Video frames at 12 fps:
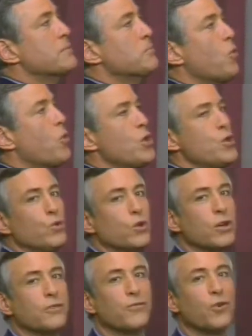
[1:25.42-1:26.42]
the more you
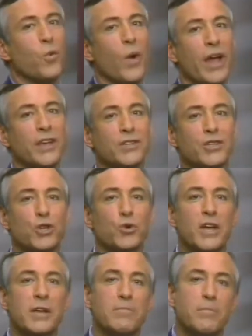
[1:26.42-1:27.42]
look for ways to
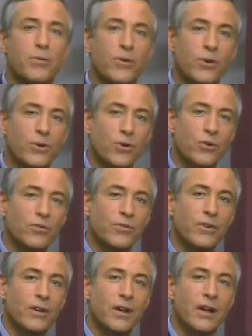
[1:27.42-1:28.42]

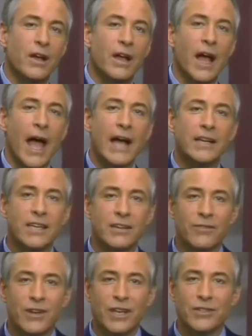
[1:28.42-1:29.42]
improve
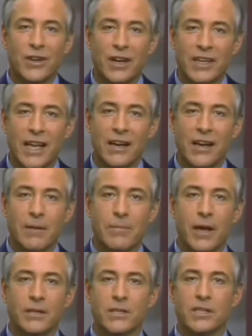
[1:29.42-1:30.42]
activities on a day-to-day -day
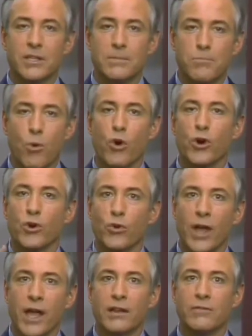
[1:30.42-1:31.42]
basis, the more
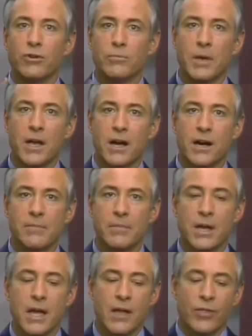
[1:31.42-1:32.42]
creative you become.
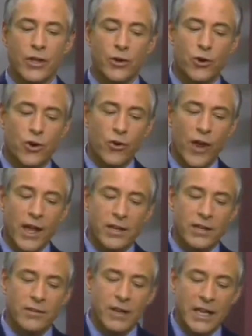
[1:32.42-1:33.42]
That your
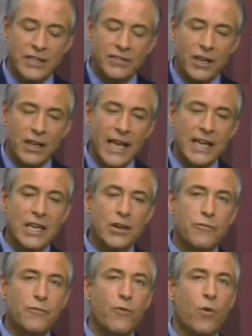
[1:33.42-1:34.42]
creativity is a latent
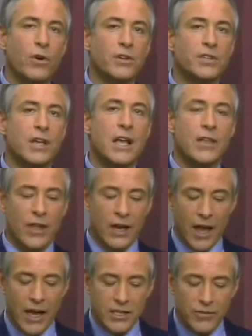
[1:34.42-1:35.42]
force that
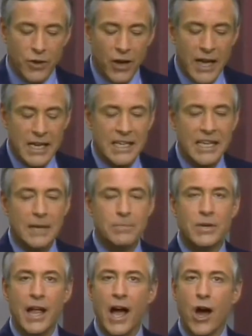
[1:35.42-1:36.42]
lies, if you like,
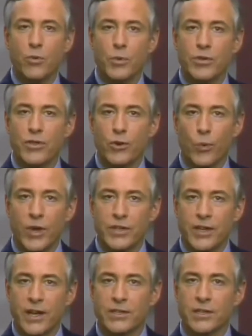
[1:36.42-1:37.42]
deep down within the
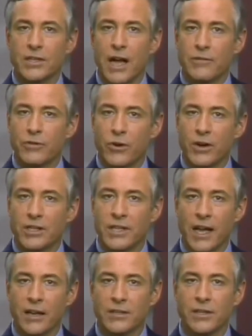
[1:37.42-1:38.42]
recesses of your
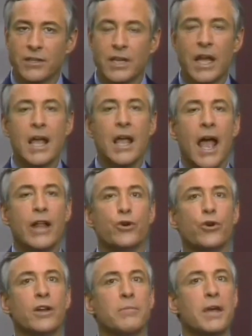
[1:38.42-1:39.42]
intelligence, and
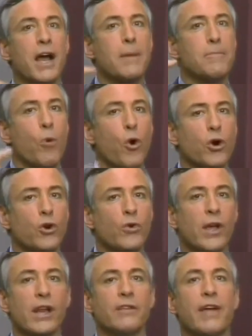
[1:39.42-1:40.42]
you can become more
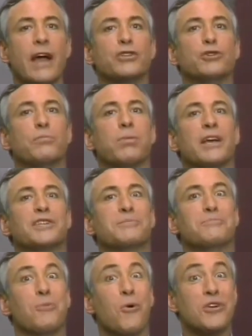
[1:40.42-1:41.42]
creative as you place
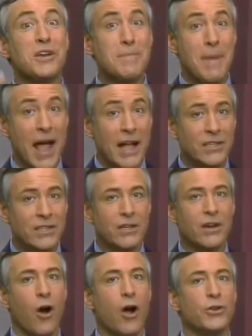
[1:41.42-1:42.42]
more demands
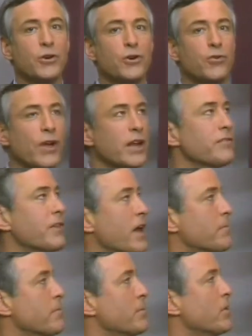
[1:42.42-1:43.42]
on your creative
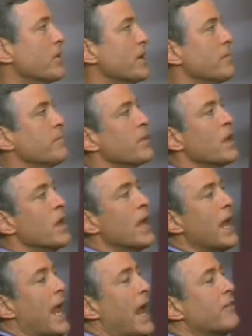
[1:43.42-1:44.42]
capability.
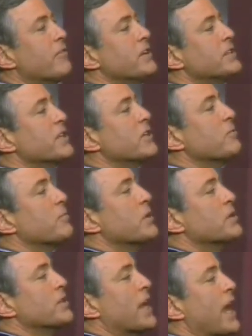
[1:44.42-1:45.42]
Every single
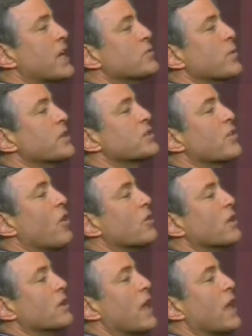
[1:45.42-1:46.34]
person has what is called a